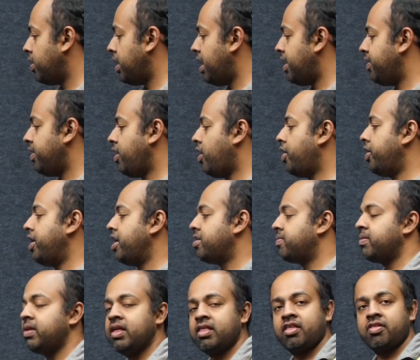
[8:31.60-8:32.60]
yeah, the audio
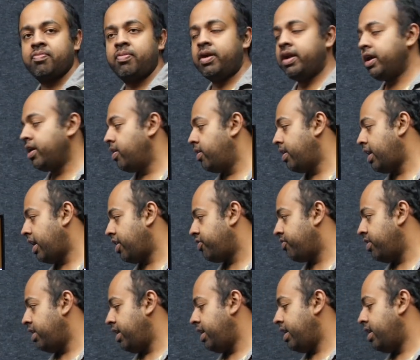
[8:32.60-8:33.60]
experience is pretty good
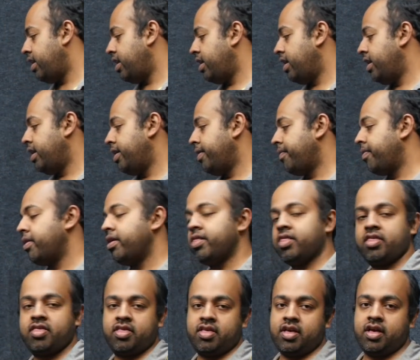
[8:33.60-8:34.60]
actually.
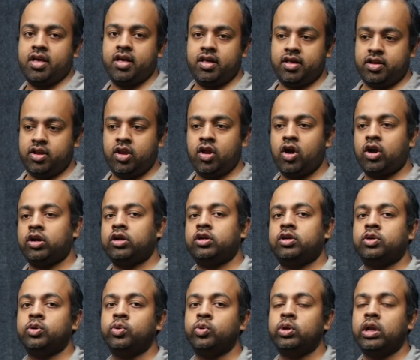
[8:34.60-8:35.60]
It's not
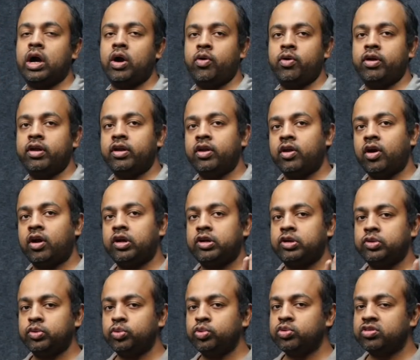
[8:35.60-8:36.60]
too loud and
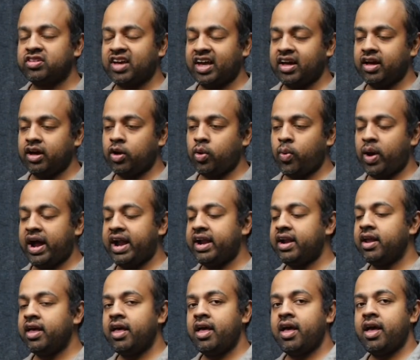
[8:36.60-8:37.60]
not too quiet,
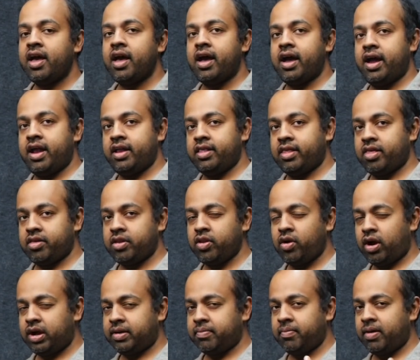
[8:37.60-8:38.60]
and there's
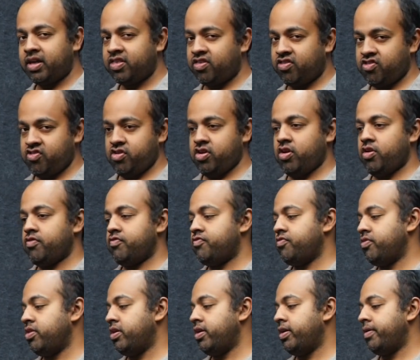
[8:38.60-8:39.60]
not much of
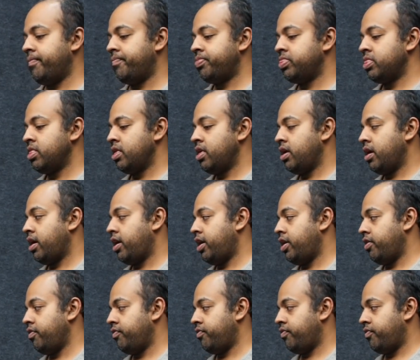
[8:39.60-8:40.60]

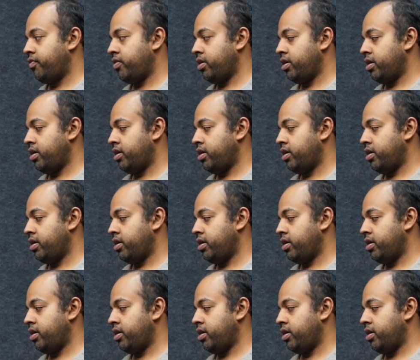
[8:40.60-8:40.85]
kind of